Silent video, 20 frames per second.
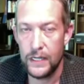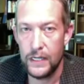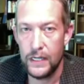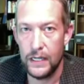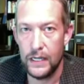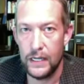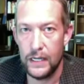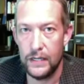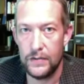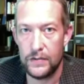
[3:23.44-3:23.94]

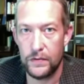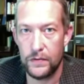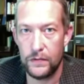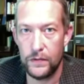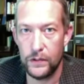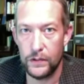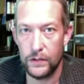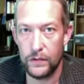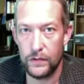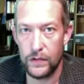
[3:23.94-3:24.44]
is a
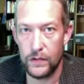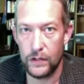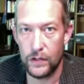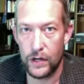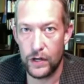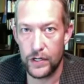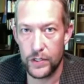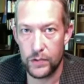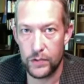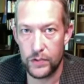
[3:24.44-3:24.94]
field of
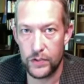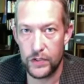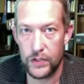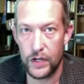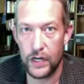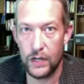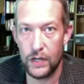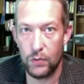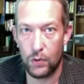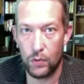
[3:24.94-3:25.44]
theological
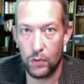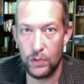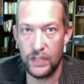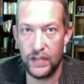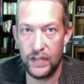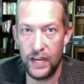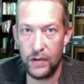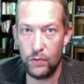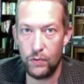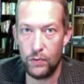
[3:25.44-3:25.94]
study where we
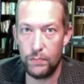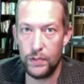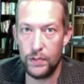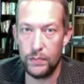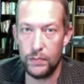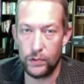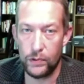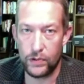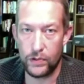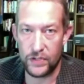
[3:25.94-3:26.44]
take what
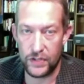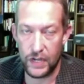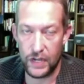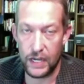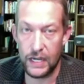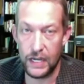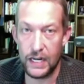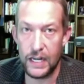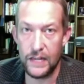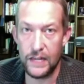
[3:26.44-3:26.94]
people are
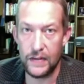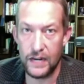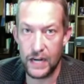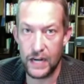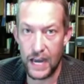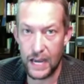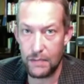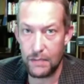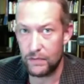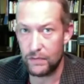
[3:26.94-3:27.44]
saying in the
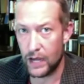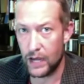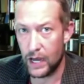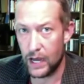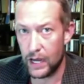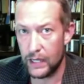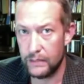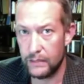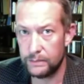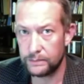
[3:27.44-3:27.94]
name of
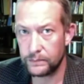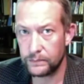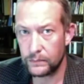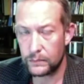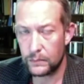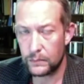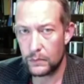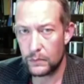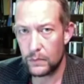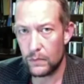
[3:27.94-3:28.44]
God,
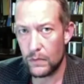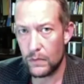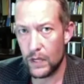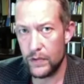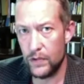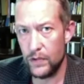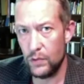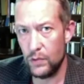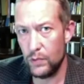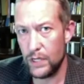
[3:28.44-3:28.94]

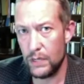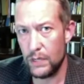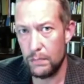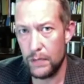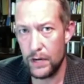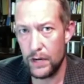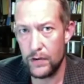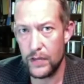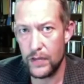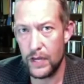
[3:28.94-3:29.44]
then we
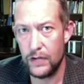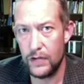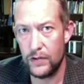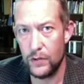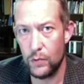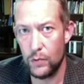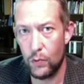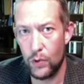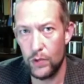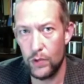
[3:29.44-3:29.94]
compare that to
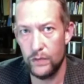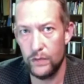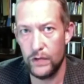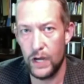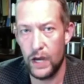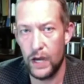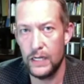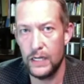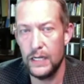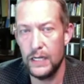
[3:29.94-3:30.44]
the Word of
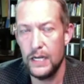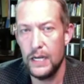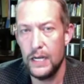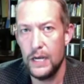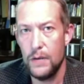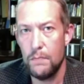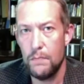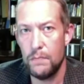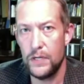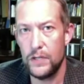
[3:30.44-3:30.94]
God.
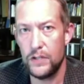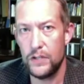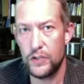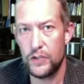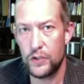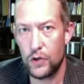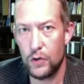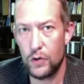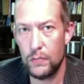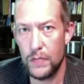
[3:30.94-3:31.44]
But
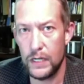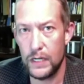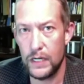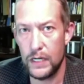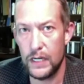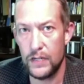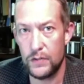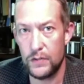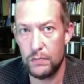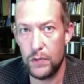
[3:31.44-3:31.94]

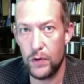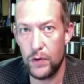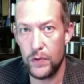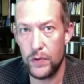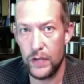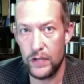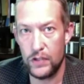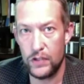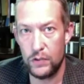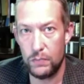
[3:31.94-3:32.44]
discernment is both
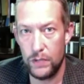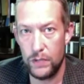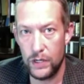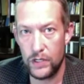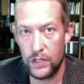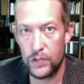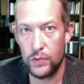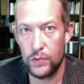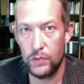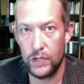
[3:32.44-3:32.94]
a
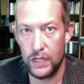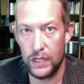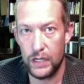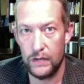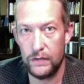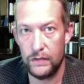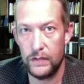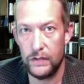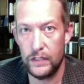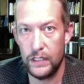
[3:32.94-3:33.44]
spiritual
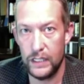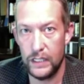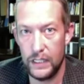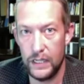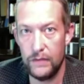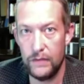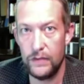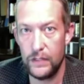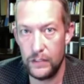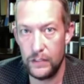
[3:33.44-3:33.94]
gift
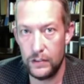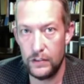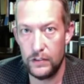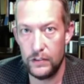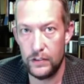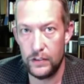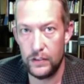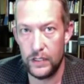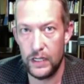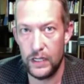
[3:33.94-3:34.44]
given
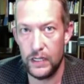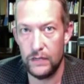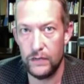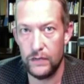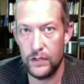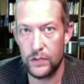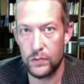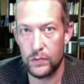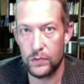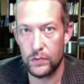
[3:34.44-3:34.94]
to
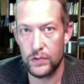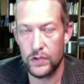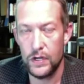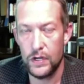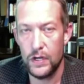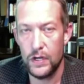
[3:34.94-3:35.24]
individuals,